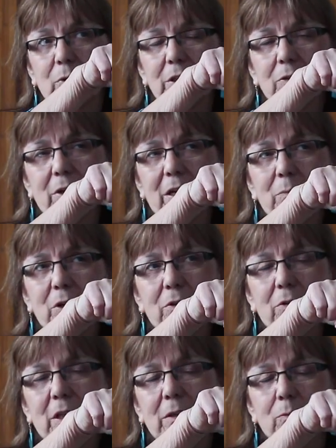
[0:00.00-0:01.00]
one
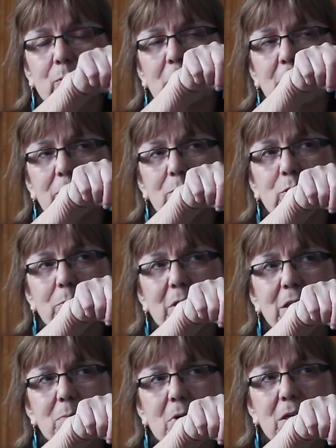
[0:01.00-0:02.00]
grandmother, one of them would
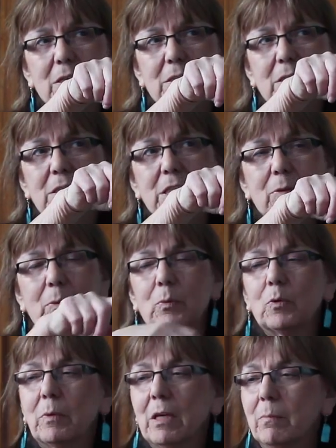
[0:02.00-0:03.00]
make moccasins, the other one
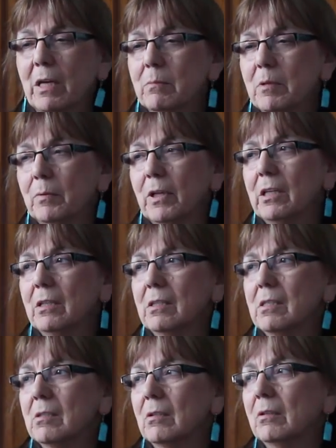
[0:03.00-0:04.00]
would make baby
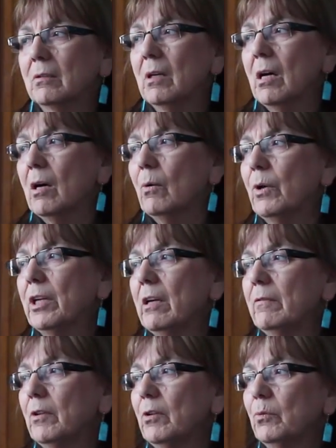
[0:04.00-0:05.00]
blankets. So
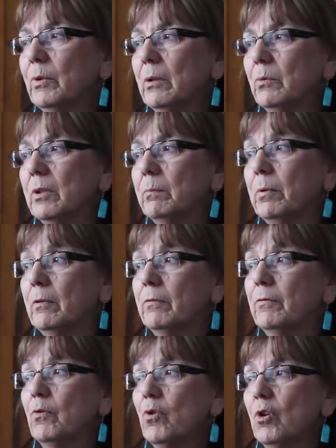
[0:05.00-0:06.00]
whenever we would
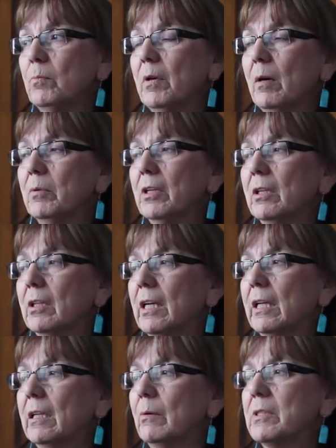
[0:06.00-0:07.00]
perform publicly
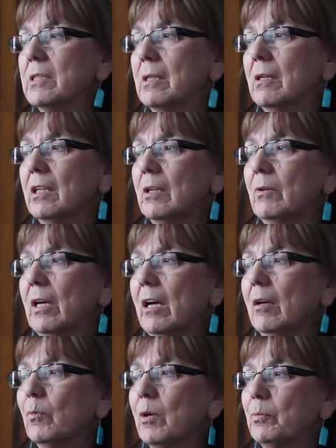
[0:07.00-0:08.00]
and there was an
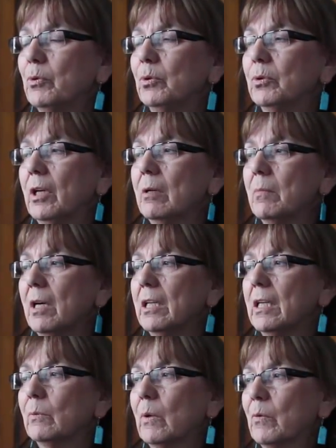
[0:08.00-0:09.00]
honorarium, we pooled our
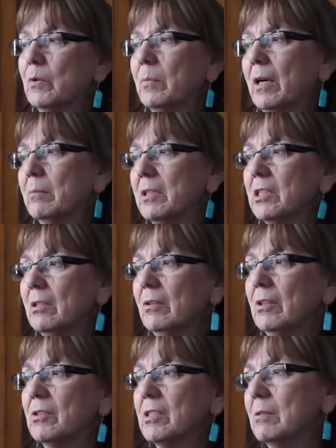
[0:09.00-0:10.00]
money and we would buy
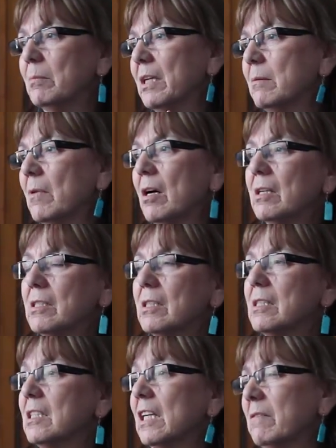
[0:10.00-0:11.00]
materials to make
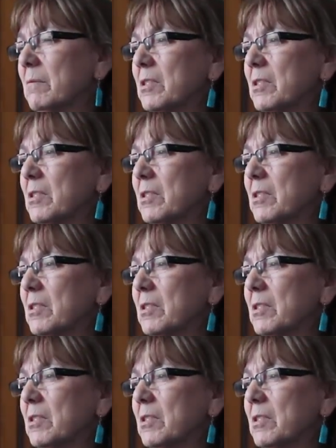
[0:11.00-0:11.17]
moccasins and give